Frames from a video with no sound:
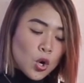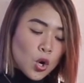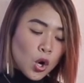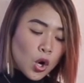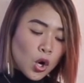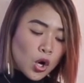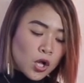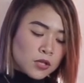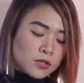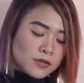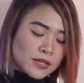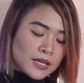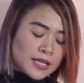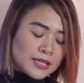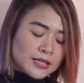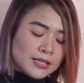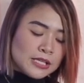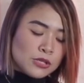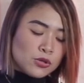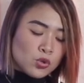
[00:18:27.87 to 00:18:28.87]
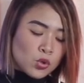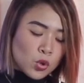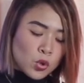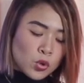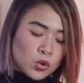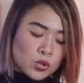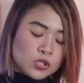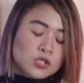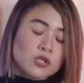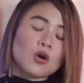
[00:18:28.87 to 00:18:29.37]
already
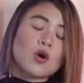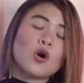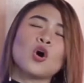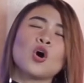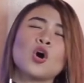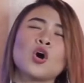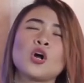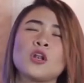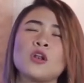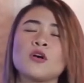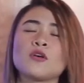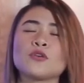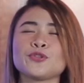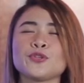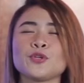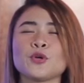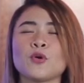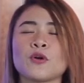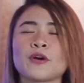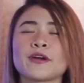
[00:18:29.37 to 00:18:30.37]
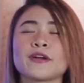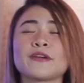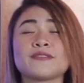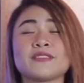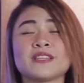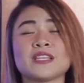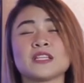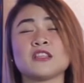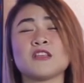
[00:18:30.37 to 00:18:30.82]
knows all your needs.